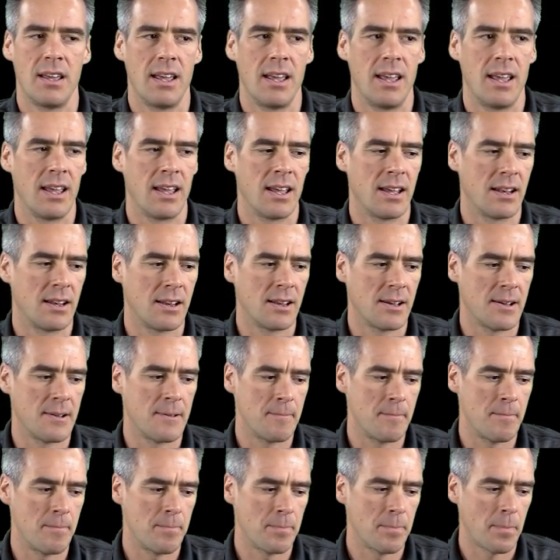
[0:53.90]
and
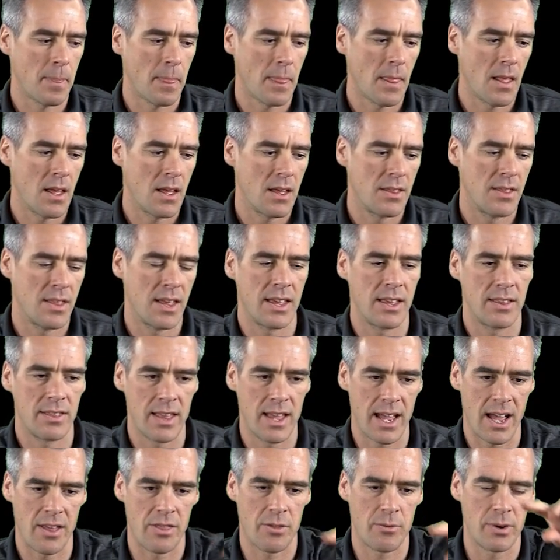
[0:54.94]
um, they they
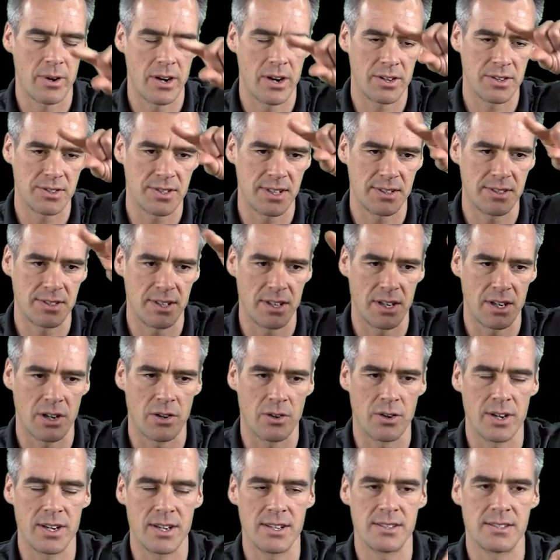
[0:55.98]
had 360
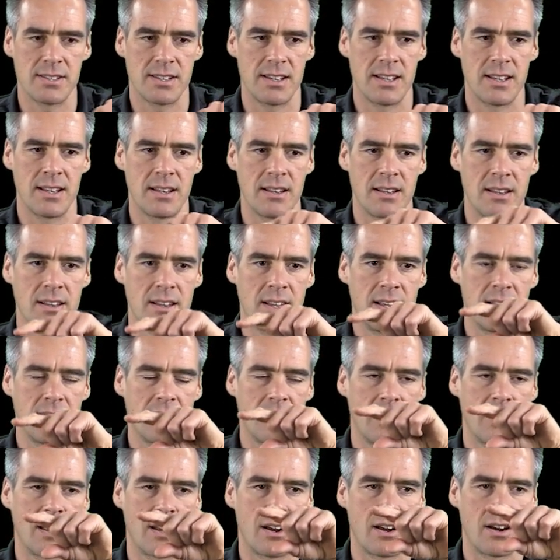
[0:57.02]
degrees in
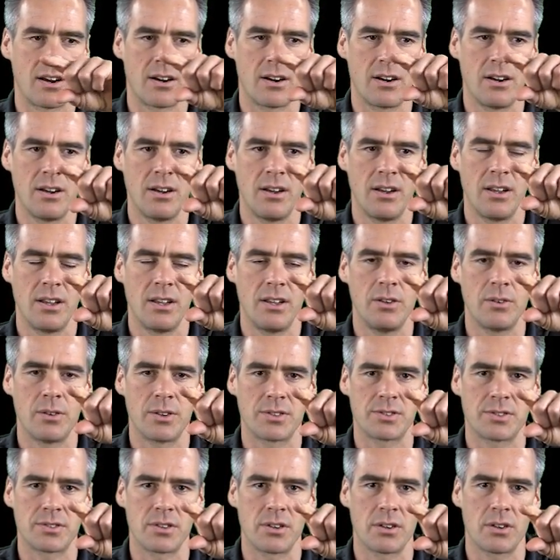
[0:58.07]
in their unit
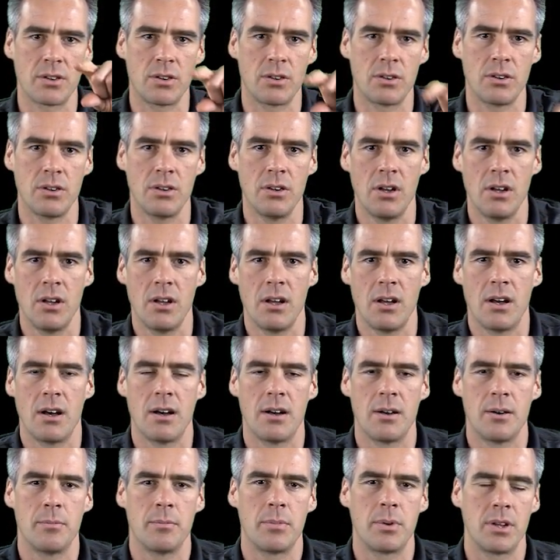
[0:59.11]
circle.
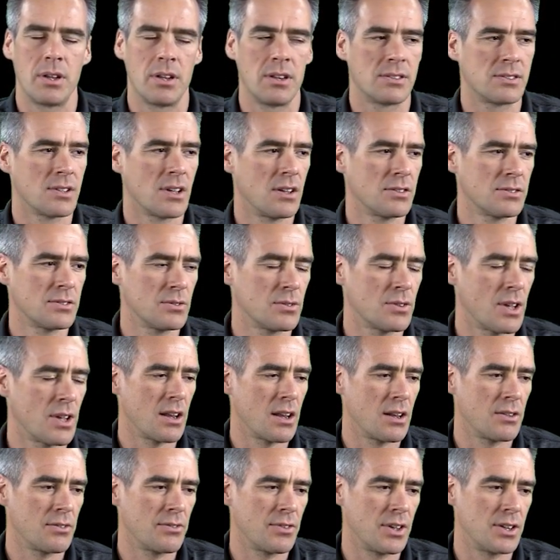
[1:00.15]
Um, but it's also
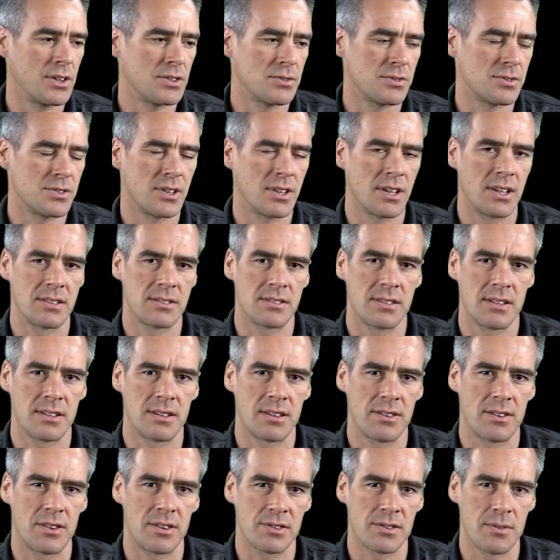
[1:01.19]
of interesting, isn't it,
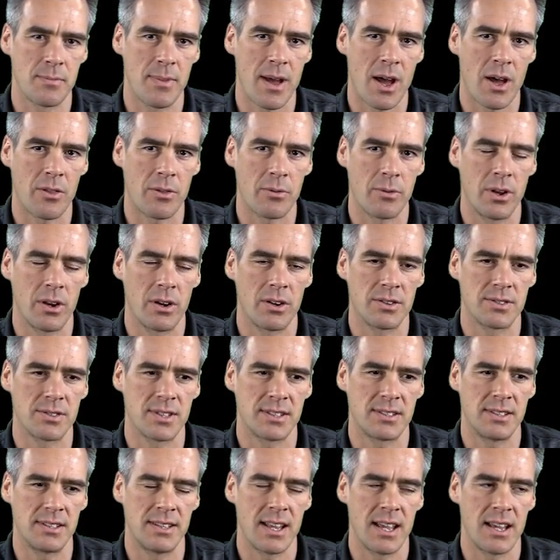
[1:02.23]
that there's about
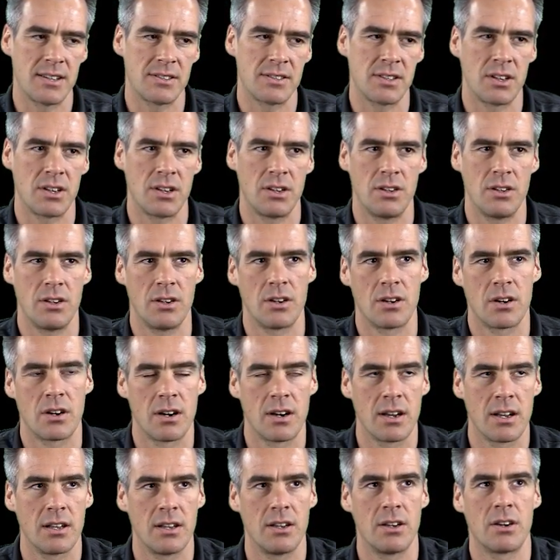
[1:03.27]
360 days in a year,
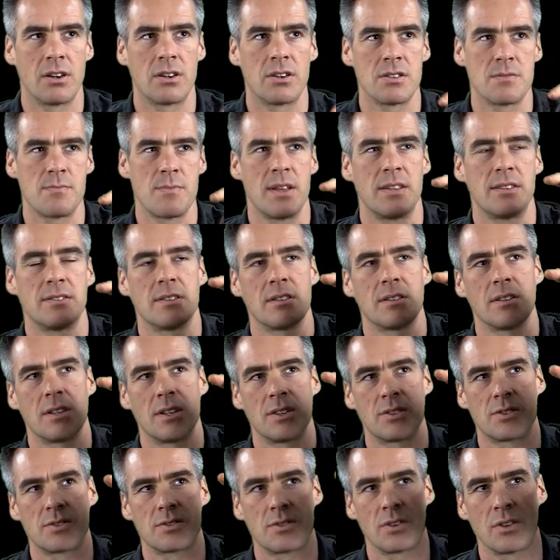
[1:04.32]
and a year is basically
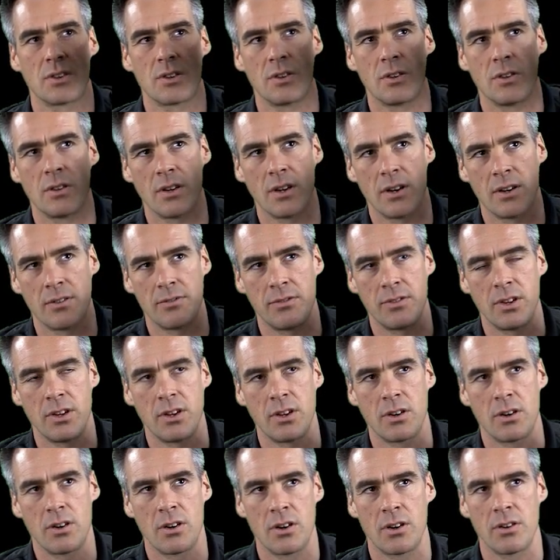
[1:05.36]
a circle of the
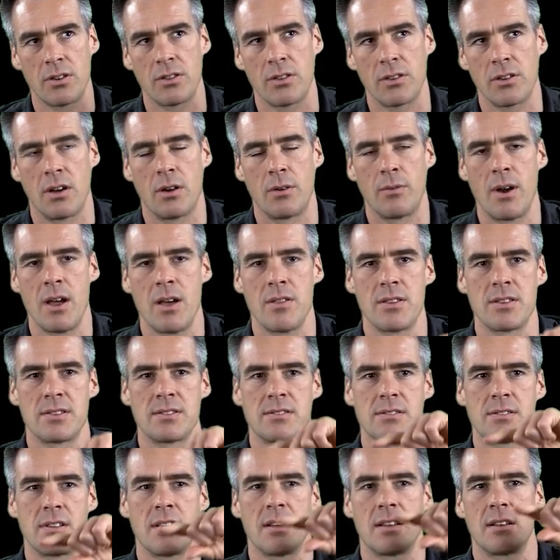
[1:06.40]
Earth around the
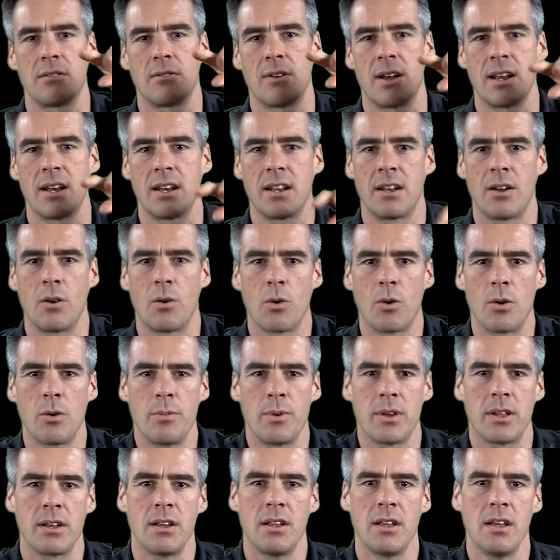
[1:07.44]
Sun, right, in
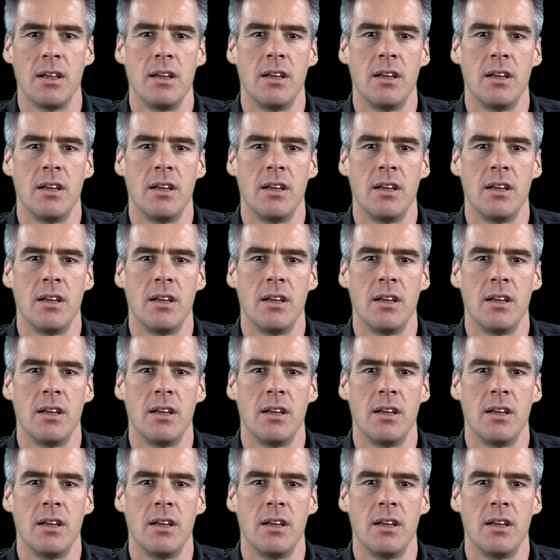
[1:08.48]
orbit.